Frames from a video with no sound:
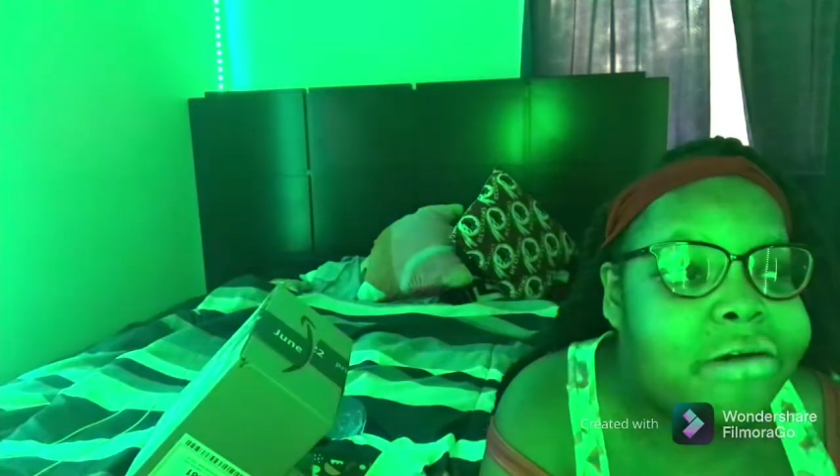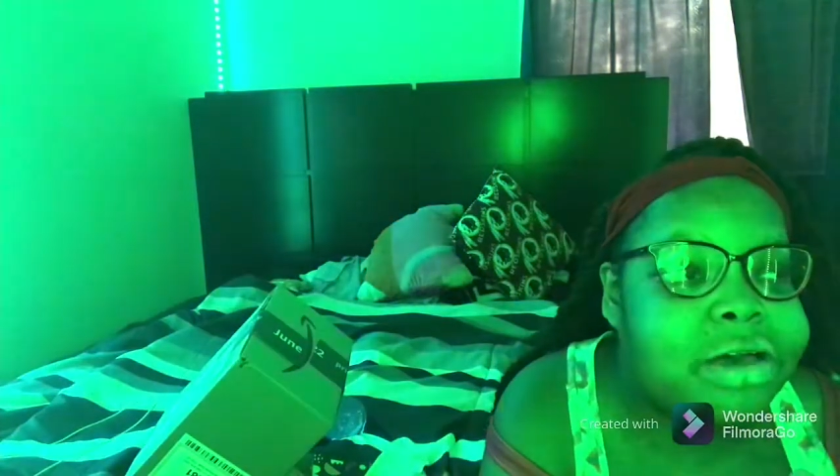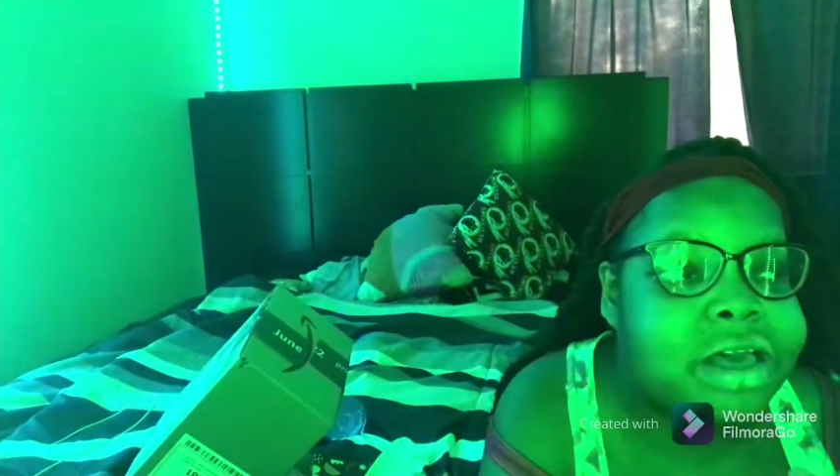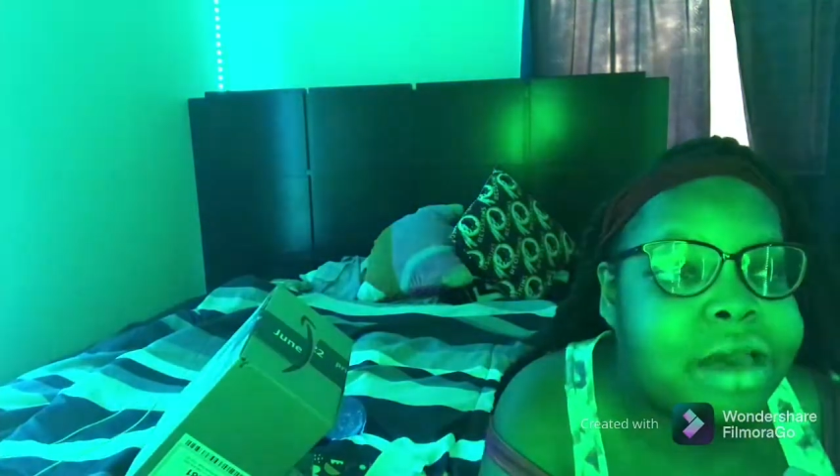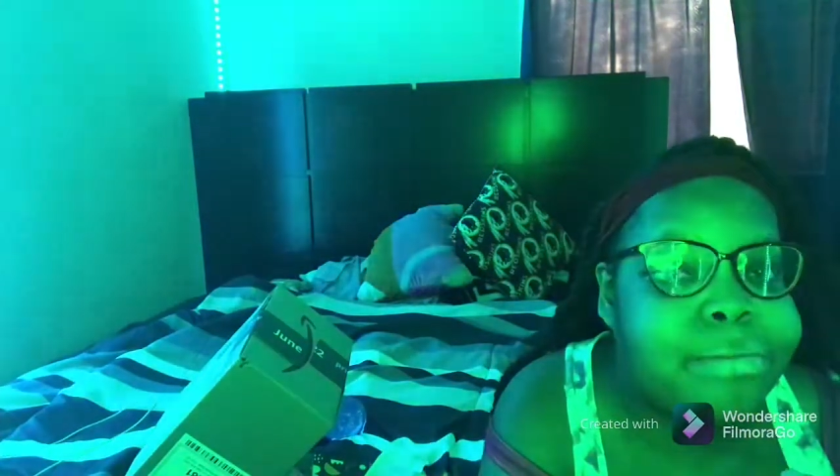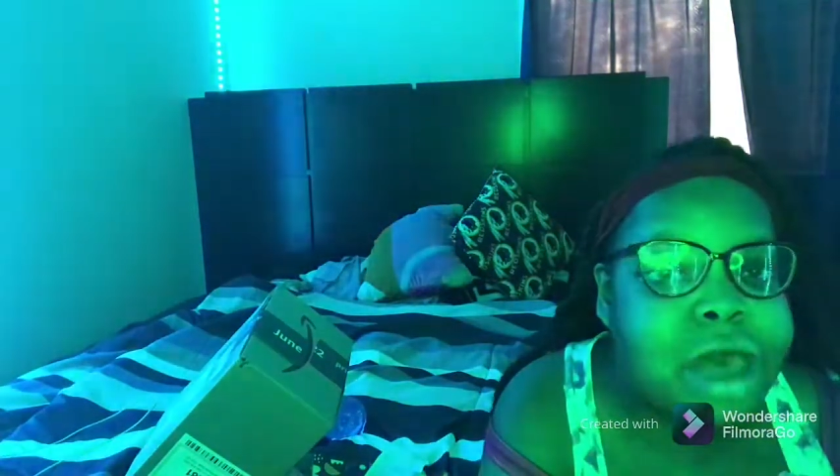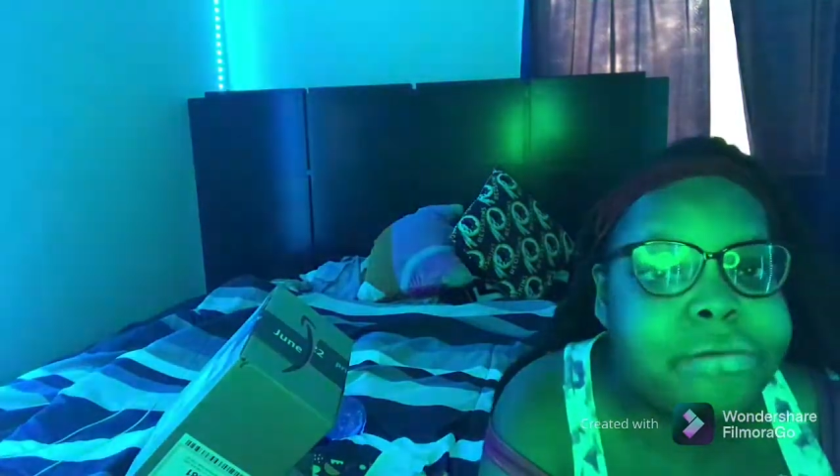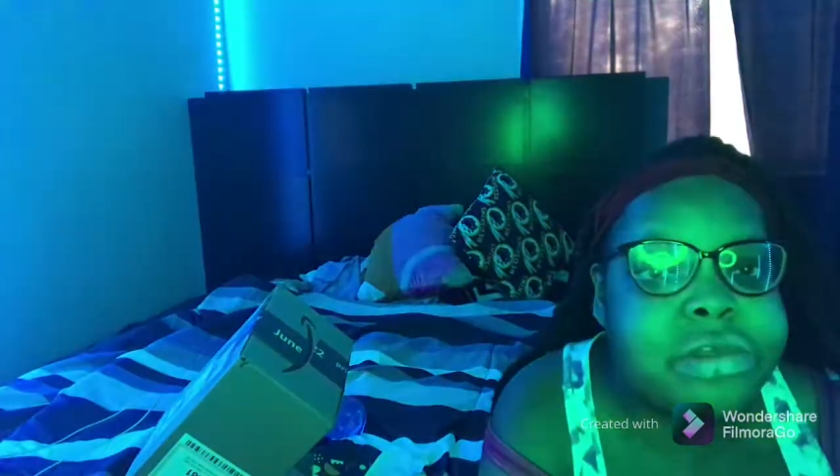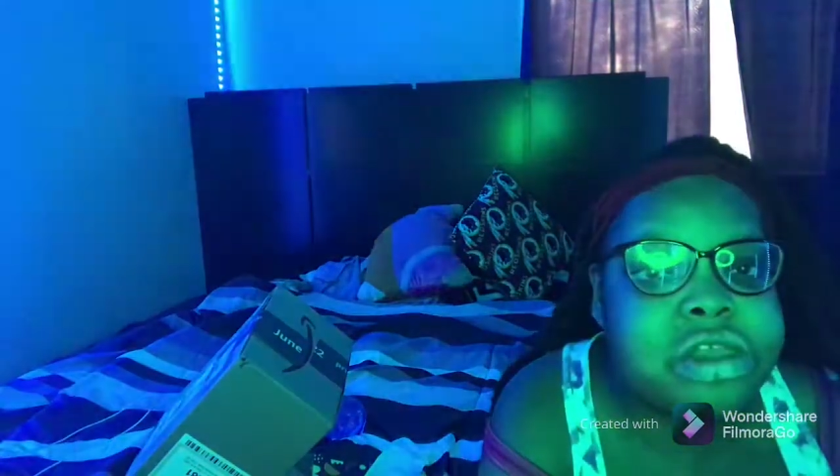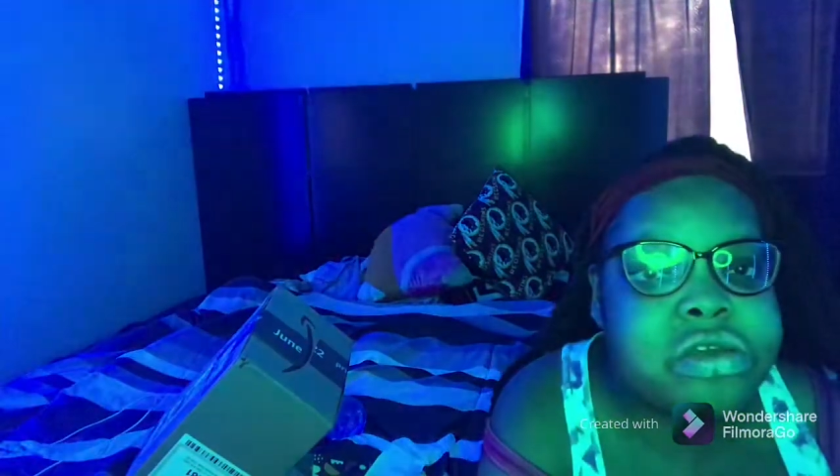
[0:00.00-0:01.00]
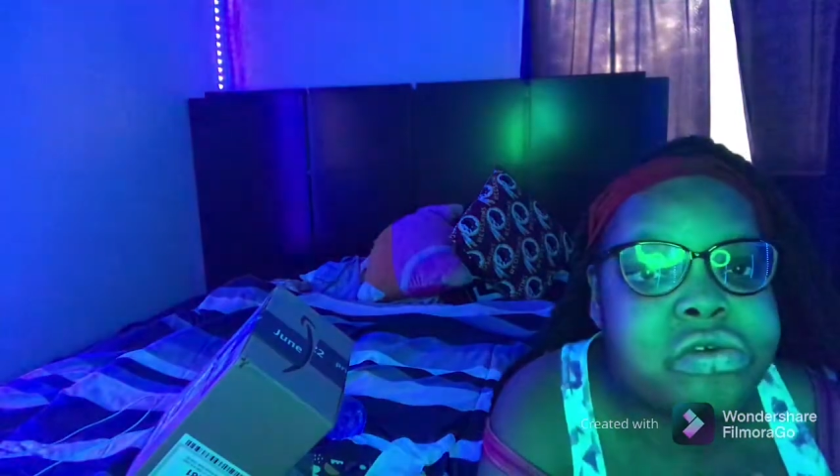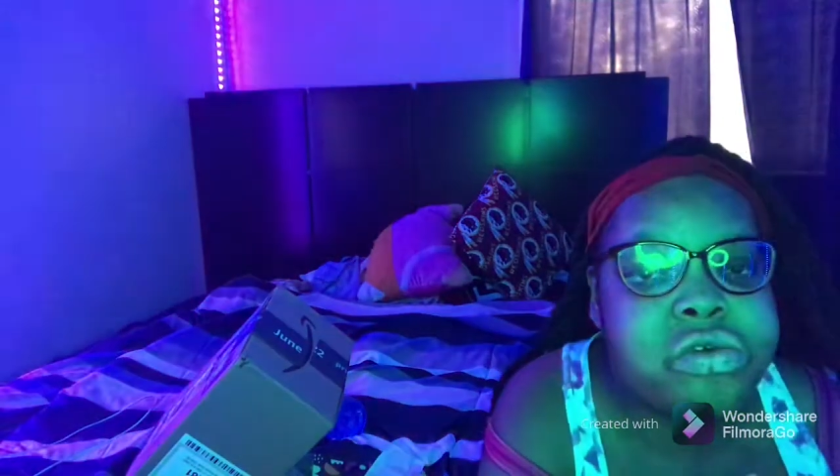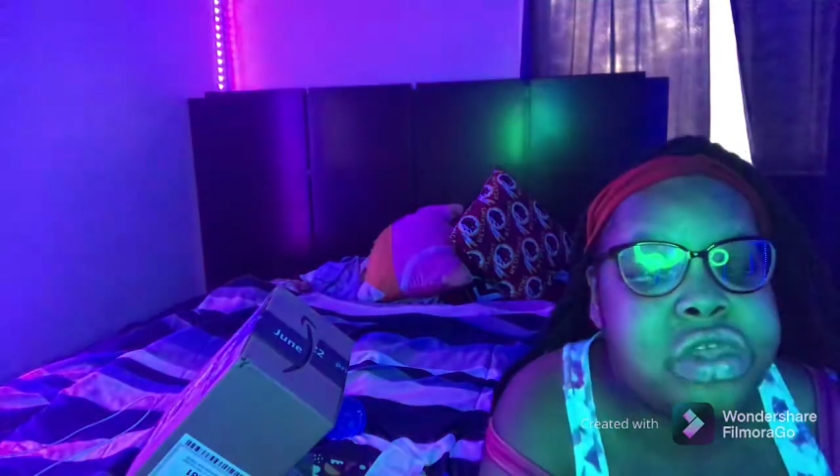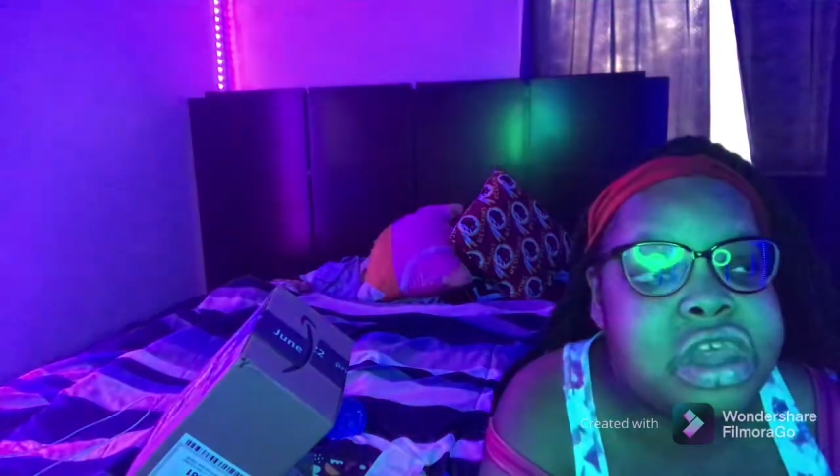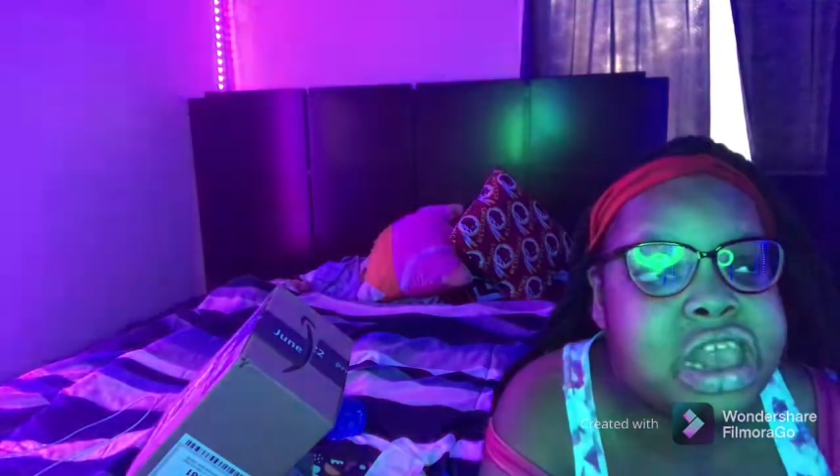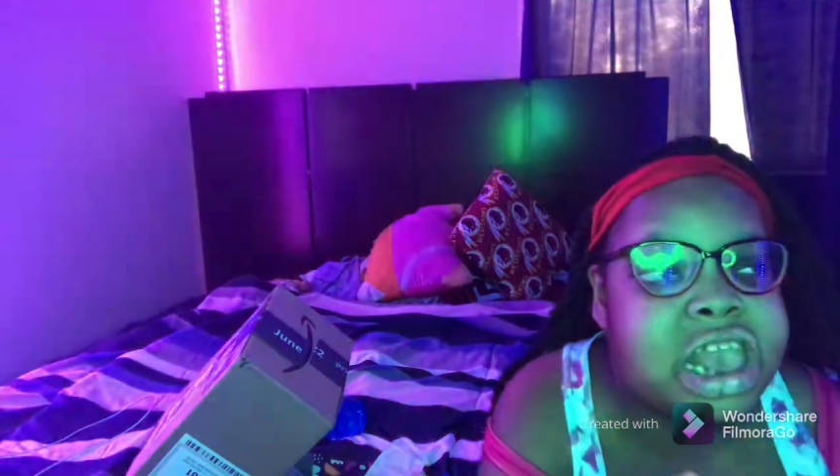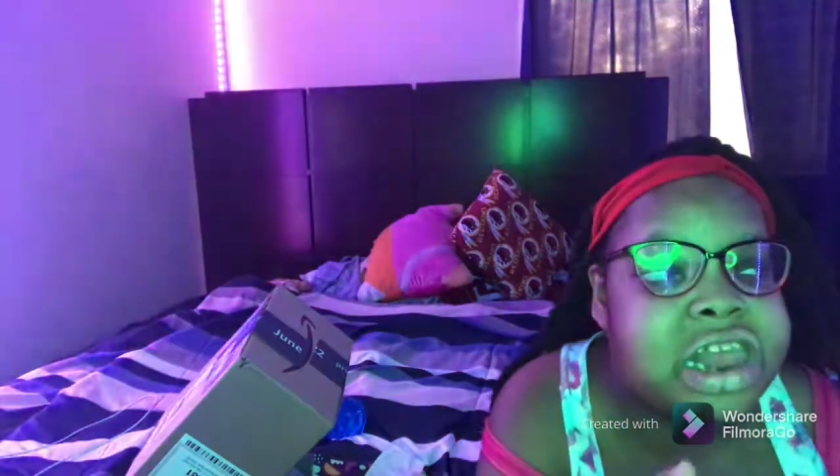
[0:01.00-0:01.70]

will come out with the coolest